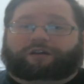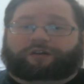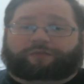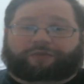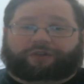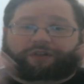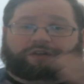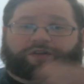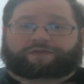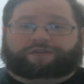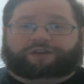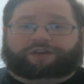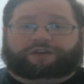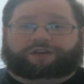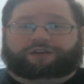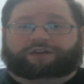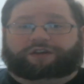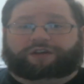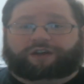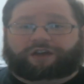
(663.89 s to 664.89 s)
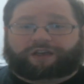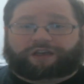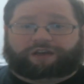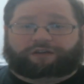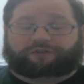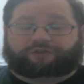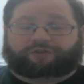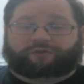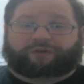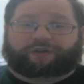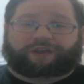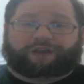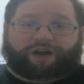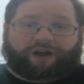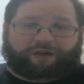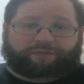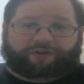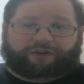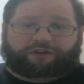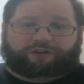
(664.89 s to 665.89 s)
our beloved Kira
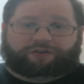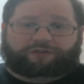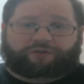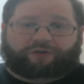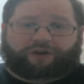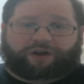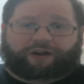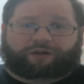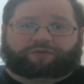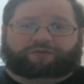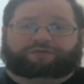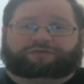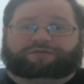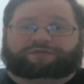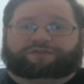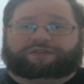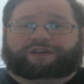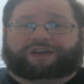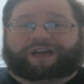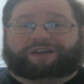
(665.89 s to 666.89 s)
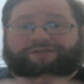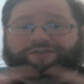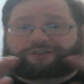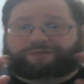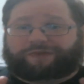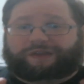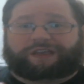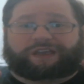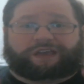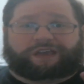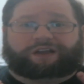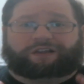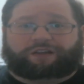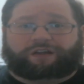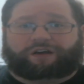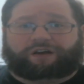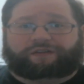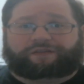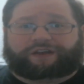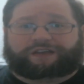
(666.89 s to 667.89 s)
Toriyama, who I will never speak
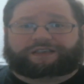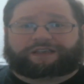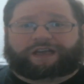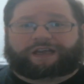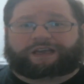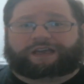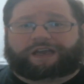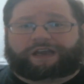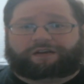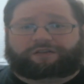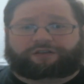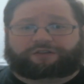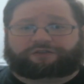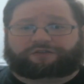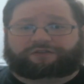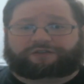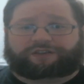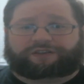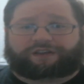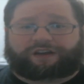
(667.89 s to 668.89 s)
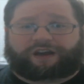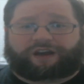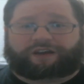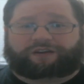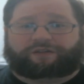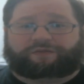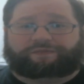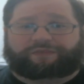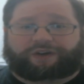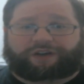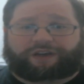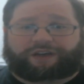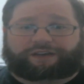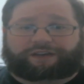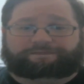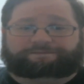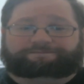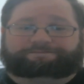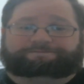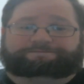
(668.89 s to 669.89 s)
ill of as a character designer,
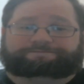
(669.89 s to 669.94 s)
but